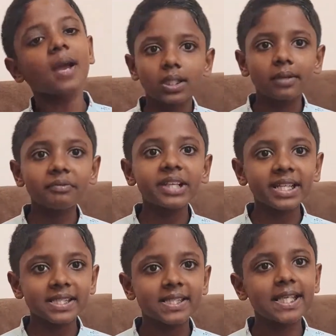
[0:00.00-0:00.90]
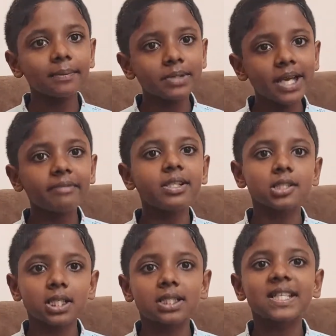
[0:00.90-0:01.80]
Now let's deep dive
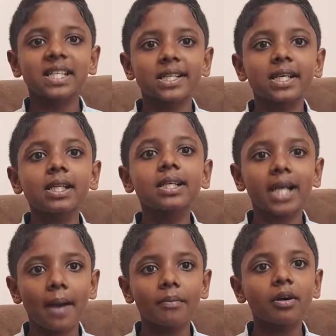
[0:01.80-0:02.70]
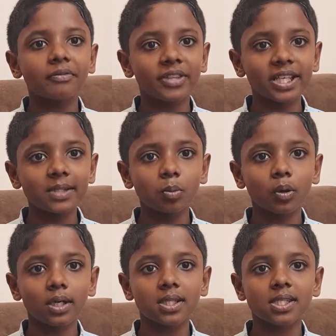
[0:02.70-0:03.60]
into the technical grammar of these
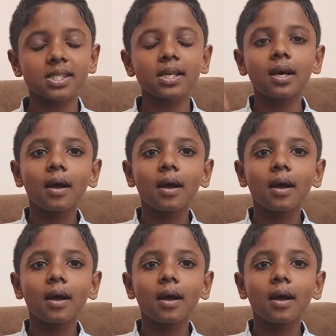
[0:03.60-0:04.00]
words.